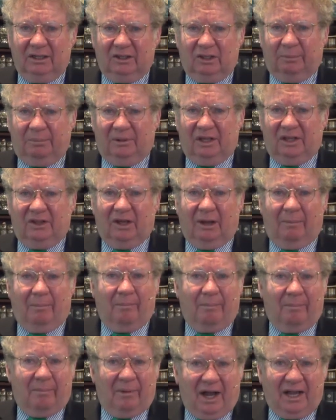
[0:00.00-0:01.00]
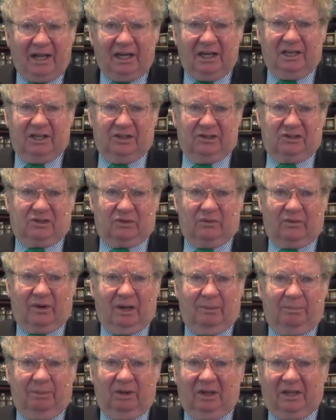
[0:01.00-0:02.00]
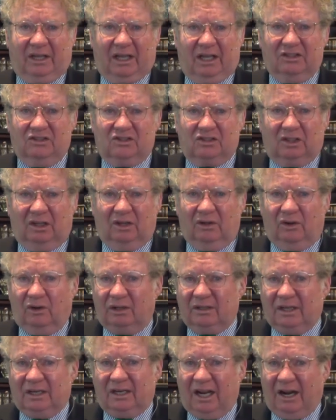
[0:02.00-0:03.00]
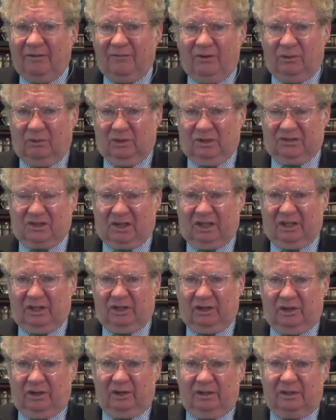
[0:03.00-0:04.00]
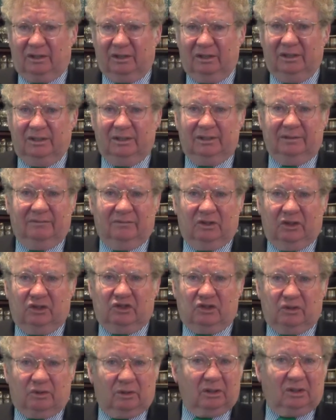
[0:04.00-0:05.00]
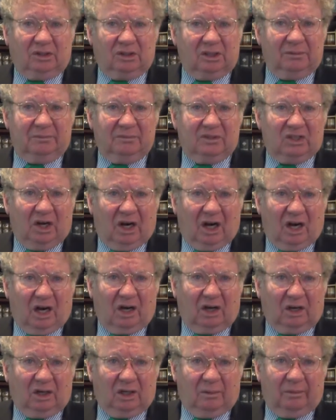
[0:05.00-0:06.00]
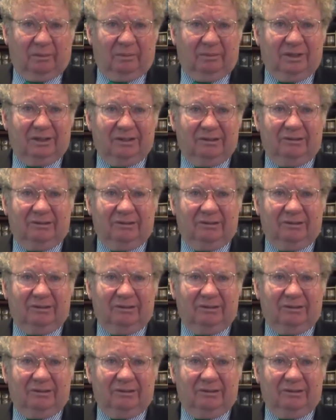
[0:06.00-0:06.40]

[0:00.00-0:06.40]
to be the mightiest rebel against the Lord that ever was on the earth. The Jerusalem Targum